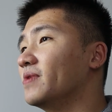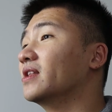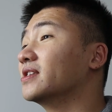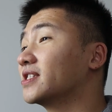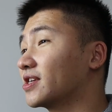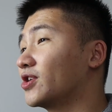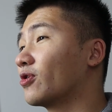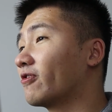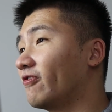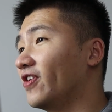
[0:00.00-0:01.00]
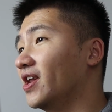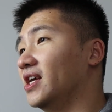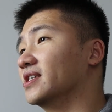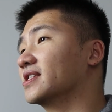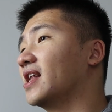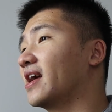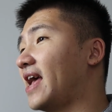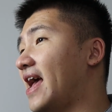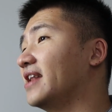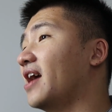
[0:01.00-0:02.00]
me the secure feelings
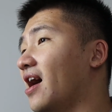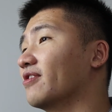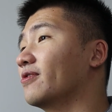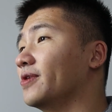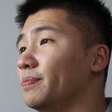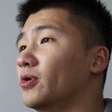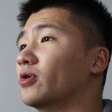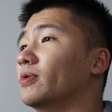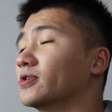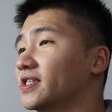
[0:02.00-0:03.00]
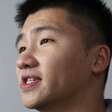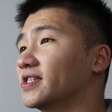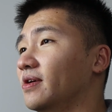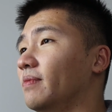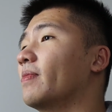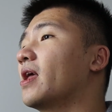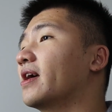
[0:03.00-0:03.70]
like any other immutable system